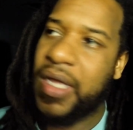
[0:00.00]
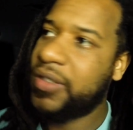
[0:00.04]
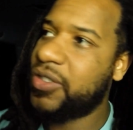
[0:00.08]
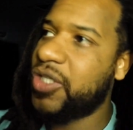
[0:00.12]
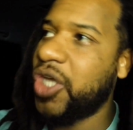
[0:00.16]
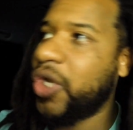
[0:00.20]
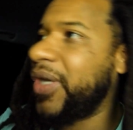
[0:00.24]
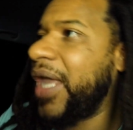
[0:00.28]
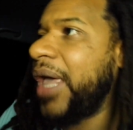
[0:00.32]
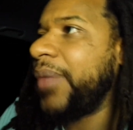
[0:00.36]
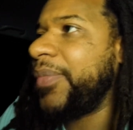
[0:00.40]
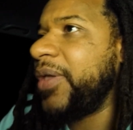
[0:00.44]

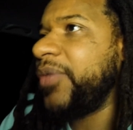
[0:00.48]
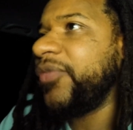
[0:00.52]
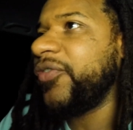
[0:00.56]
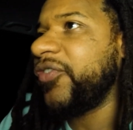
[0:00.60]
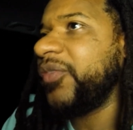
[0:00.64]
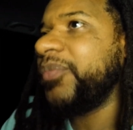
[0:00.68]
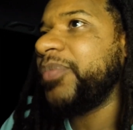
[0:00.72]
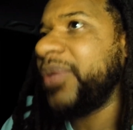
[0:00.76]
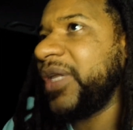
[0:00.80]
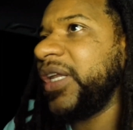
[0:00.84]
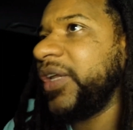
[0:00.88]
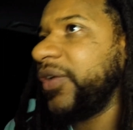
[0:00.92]
So let me
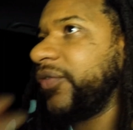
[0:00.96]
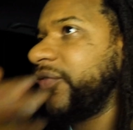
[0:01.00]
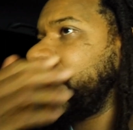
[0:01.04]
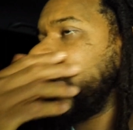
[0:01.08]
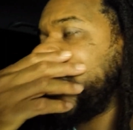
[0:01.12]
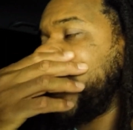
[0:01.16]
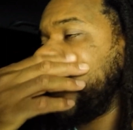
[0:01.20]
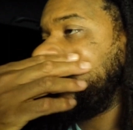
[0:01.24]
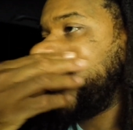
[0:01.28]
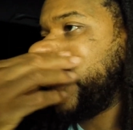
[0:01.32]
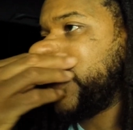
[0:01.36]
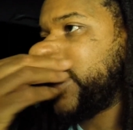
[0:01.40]
really,
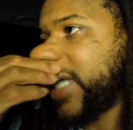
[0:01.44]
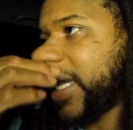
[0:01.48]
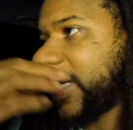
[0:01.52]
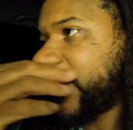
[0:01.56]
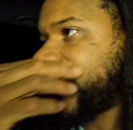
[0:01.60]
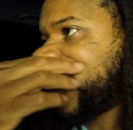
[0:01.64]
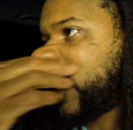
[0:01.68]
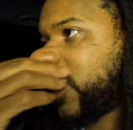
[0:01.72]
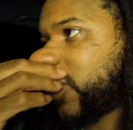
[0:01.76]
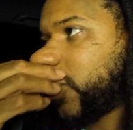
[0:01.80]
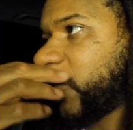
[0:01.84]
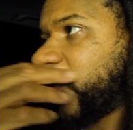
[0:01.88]
really be
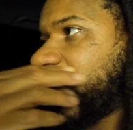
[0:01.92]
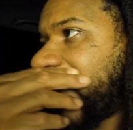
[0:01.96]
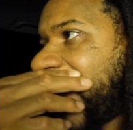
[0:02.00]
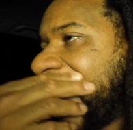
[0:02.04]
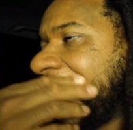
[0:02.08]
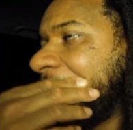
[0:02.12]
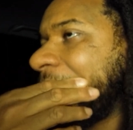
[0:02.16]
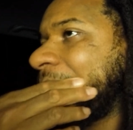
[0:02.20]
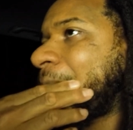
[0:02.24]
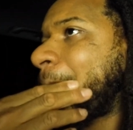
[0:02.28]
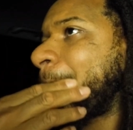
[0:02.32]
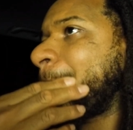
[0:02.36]
technical,
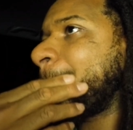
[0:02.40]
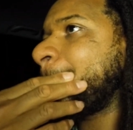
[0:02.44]
right?